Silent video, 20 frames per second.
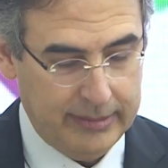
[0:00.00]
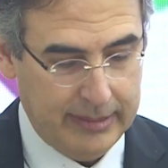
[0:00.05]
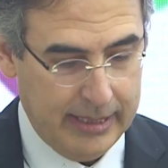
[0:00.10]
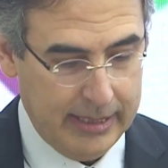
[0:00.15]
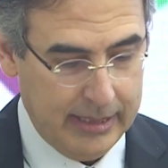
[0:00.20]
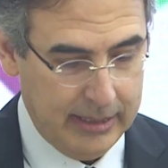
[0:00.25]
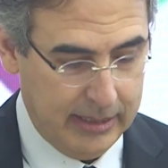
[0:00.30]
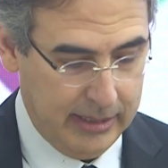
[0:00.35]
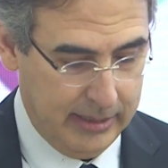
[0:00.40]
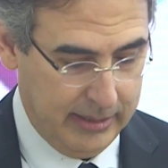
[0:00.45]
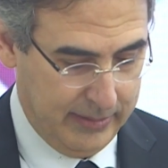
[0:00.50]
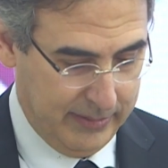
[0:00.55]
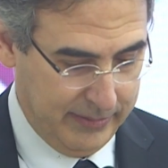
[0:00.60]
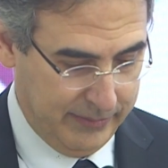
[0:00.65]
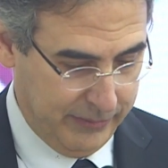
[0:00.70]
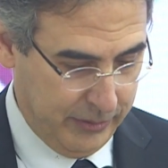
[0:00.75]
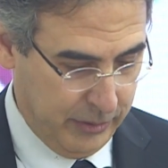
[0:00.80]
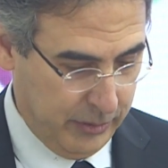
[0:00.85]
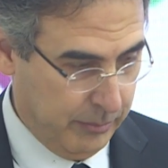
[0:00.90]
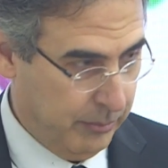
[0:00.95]
thank
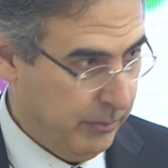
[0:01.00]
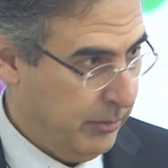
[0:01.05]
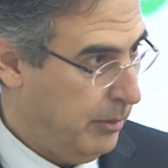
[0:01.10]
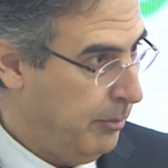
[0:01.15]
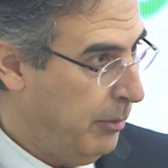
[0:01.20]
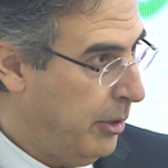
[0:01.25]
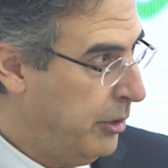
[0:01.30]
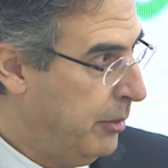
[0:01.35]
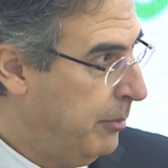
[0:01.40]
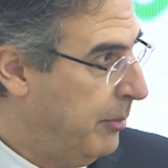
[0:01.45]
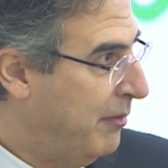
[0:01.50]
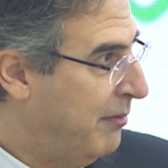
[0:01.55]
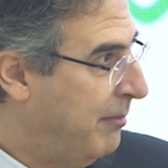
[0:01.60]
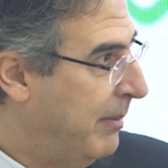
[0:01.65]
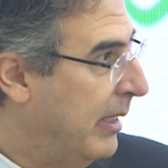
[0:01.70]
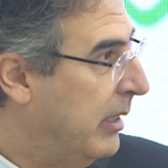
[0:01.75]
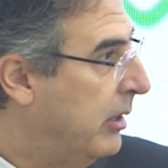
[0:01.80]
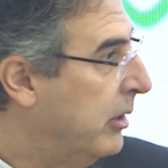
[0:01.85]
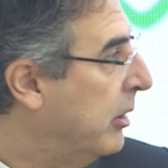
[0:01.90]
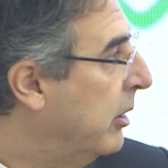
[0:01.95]
from the bottom of
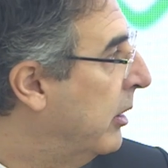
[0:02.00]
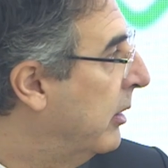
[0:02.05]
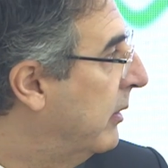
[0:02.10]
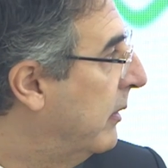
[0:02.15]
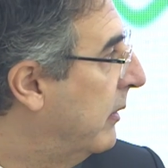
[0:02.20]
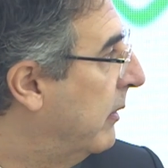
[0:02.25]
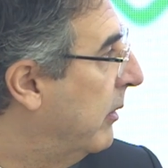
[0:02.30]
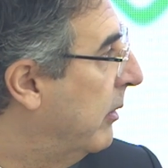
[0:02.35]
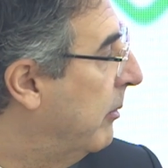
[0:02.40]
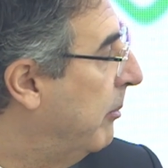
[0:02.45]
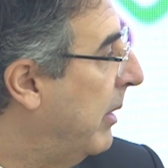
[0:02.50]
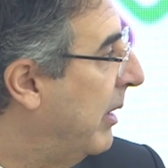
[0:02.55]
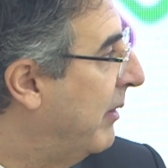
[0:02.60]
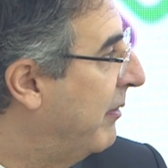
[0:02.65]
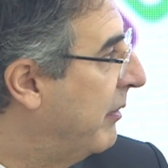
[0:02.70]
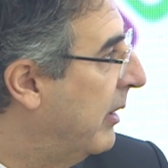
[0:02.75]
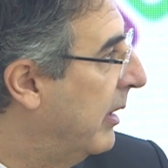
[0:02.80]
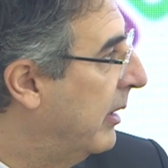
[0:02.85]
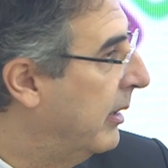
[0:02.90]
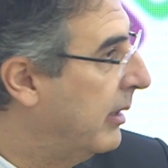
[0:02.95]
my heart my
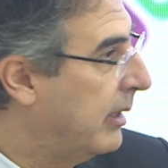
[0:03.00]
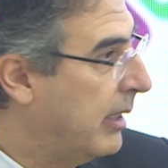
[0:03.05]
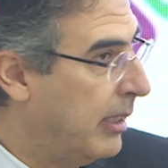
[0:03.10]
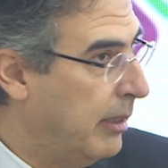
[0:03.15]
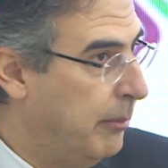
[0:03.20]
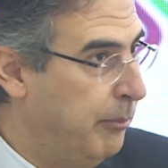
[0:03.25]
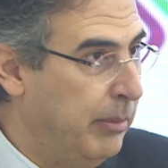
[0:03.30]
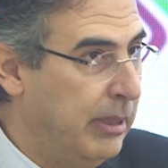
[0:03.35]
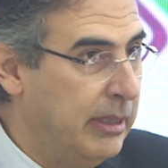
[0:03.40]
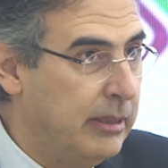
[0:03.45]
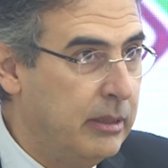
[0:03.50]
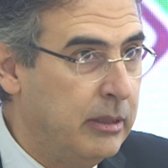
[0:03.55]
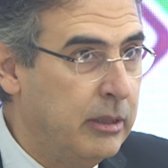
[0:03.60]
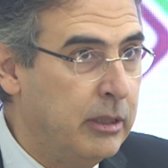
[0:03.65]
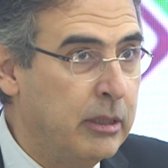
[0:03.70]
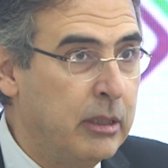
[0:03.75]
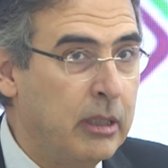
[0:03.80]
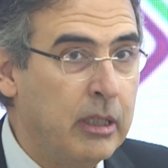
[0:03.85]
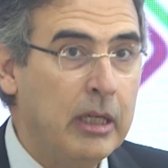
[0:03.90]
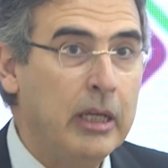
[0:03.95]
friend Karim
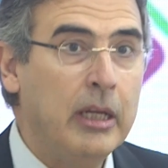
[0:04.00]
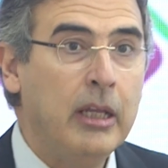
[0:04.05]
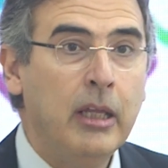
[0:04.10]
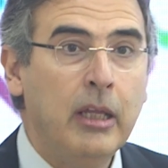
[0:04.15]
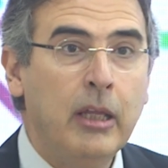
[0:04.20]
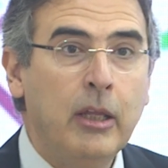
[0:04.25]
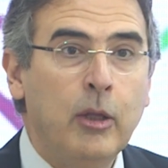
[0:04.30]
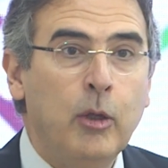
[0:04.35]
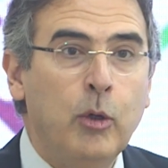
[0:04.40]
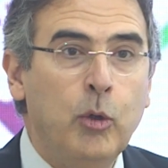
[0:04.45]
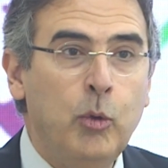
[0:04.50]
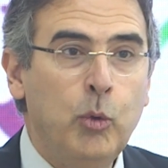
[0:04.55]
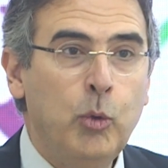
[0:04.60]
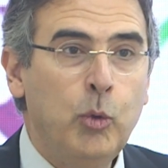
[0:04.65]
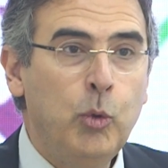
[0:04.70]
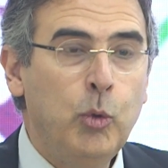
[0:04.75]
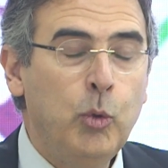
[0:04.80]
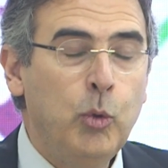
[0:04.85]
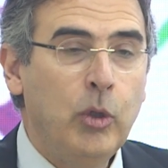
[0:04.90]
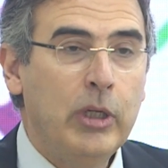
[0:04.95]
Bitar,
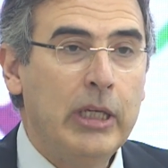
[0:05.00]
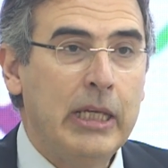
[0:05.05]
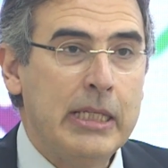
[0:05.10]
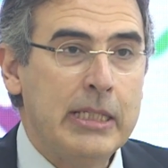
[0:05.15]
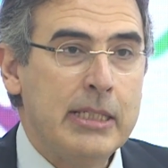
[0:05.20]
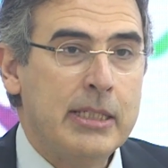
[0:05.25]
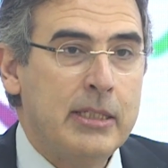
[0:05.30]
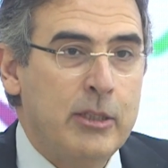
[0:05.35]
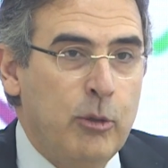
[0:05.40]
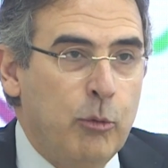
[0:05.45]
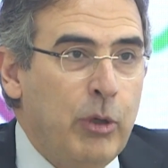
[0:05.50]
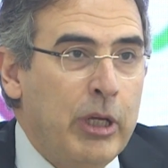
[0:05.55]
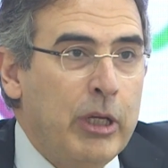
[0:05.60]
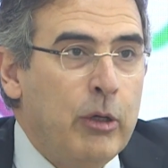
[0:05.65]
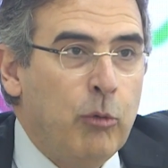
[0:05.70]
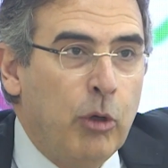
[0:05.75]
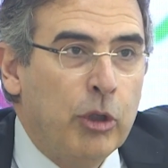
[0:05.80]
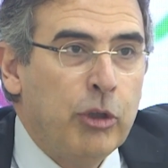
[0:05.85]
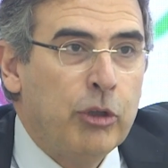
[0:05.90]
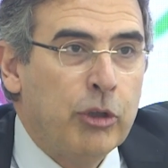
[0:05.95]
who is
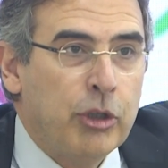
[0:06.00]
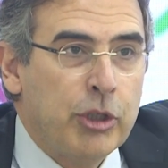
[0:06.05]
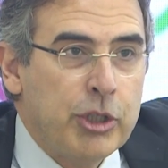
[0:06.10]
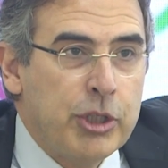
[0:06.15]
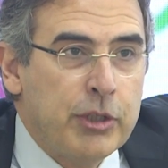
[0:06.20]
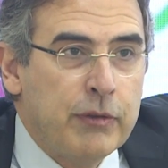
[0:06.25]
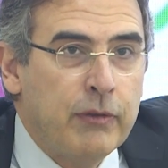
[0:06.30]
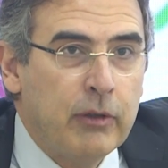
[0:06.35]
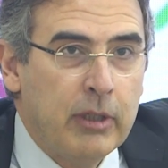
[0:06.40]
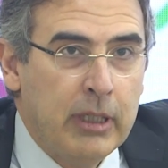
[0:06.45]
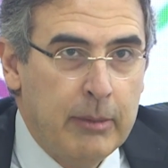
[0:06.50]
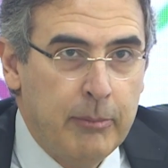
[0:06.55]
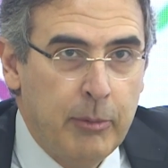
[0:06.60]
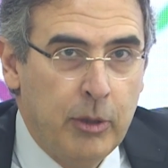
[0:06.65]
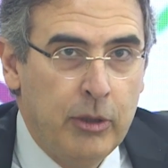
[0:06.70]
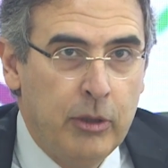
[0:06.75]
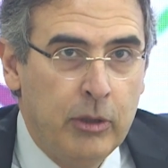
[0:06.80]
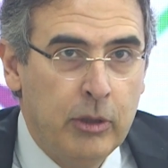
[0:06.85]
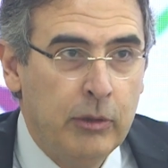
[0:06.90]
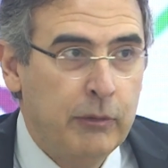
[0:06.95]
doing wonders for
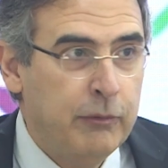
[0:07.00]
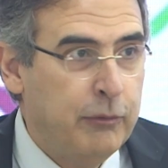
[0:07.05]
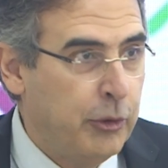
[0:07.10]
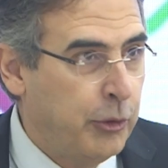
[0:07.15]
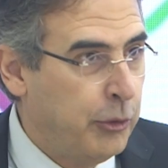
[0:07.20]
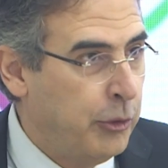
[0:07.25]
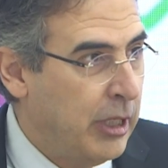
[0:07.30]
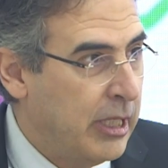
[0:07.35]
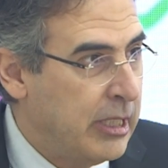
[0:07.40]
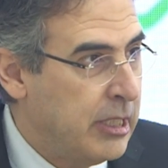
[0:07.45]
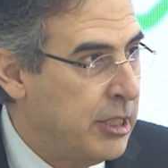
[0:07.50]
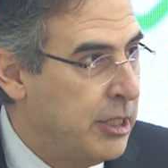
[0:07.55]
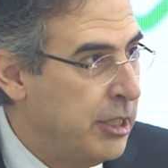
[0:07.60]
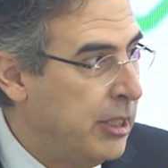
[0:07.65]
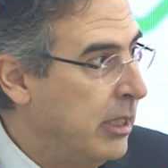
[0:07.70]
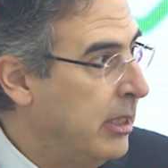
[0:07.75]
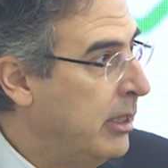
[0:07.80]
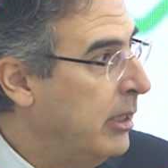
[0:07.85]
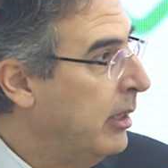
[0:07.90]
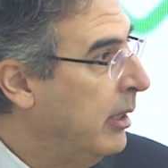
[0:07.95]
Lebanon, for
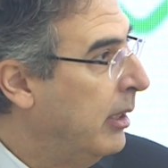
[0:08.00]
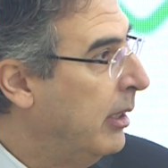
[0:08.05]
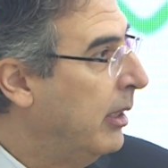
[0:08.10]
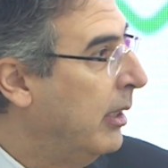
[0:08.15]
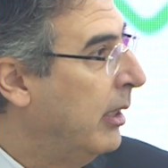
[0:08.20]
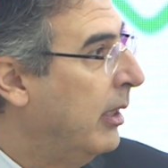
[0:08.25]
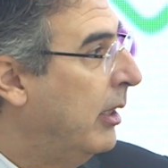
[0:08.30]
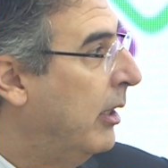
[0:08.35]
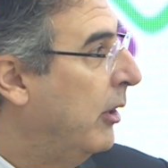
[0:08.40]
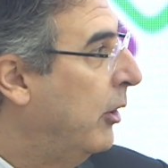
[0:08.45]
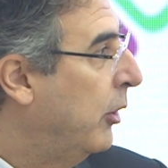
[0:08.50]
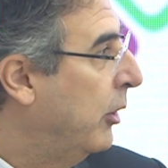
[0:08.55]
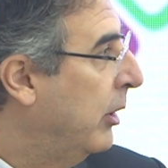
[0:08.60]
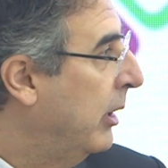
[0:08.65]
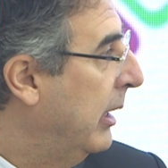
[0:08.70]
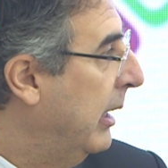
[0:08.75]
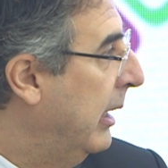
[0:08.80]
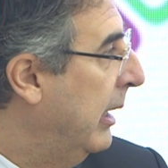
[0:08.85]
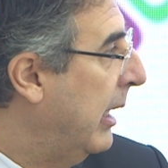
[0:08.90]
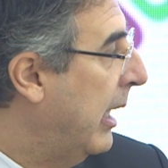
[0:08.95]
USG,
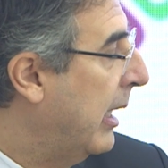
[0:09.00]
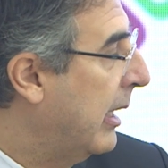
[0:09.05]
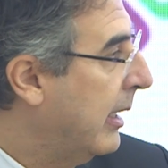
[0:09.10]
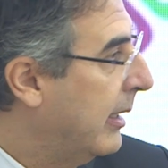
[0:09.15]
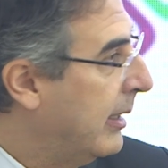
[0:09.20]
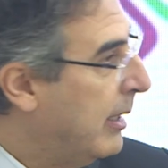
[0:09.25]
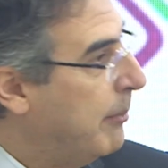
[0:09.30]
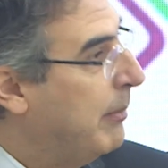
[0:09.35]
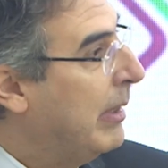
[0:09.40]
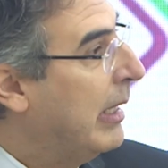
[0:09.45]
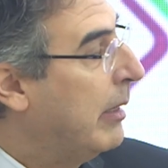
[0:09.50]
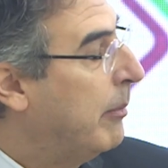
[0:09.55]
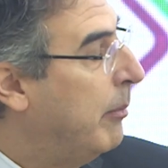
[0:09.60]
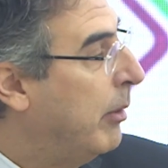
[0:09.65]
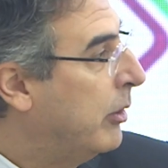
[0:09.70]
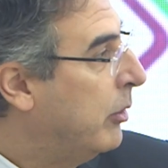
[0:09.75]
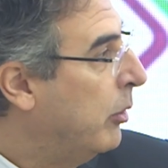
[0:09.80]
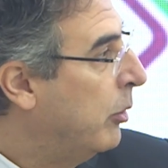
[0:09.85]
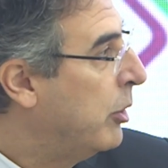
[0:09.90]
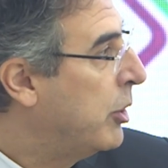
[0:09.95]
on the academic,
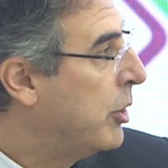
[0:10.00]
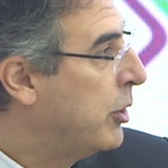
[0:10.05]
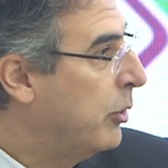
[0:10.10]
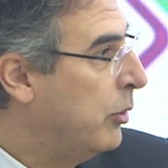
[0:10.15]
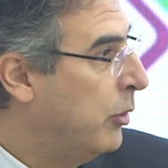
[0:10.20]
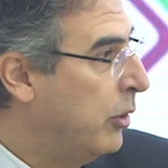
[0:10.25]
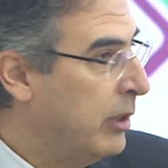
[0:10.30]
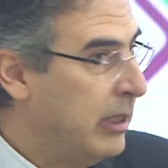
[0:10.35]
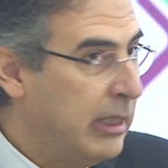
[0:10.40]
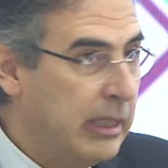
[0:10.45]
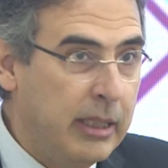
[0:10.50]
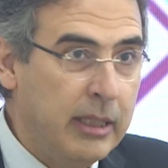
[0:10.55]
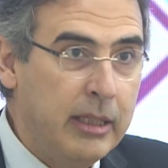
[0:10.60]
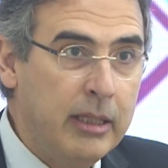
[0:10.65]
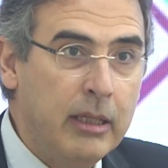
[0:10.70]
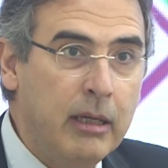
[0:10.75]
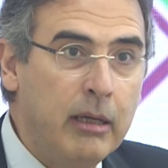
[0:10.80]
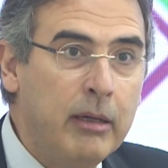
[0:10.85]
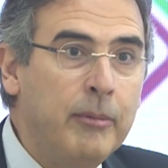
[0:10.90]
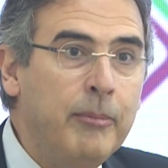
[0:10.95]
but also on
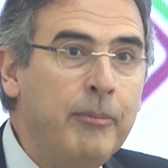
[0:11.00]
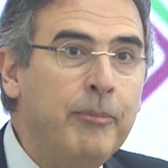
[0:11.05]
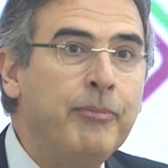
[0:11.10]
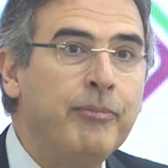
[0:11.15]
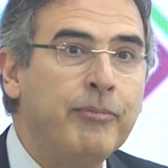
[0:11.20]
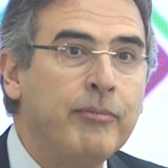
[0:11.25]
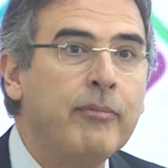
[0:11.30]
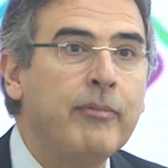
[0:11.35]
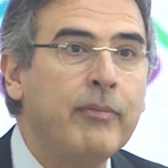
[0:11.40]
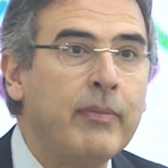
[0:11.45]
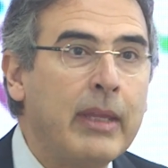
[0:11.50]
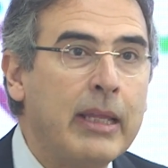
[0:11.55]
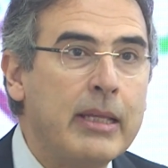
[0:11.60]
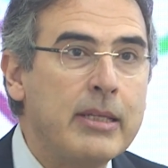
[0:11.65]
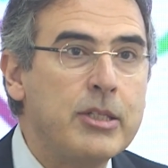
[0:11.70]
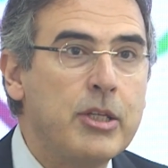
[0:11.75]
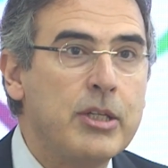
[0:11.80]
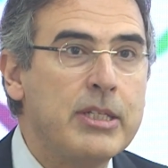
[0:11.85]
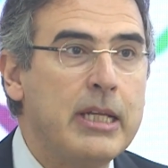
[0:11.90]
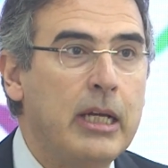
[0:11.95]
the
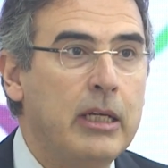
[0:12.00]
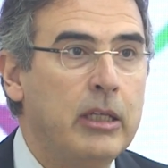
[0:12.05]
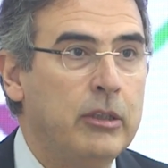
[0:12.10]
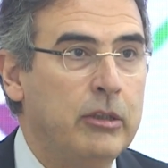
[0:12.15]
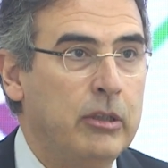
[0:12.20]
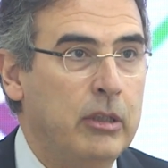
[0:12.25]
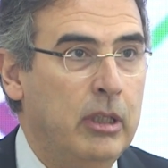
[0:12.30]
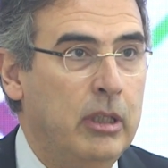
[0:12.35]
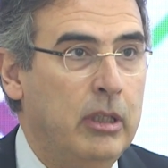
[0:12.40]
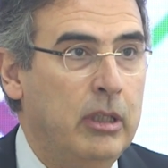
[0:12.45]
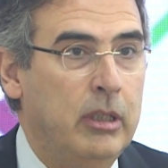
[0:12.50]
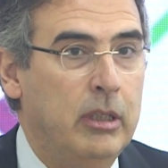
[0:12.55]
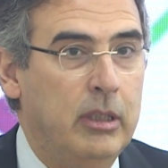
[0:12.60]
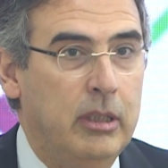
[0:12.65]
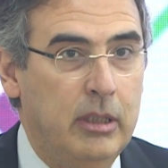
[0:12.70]
societal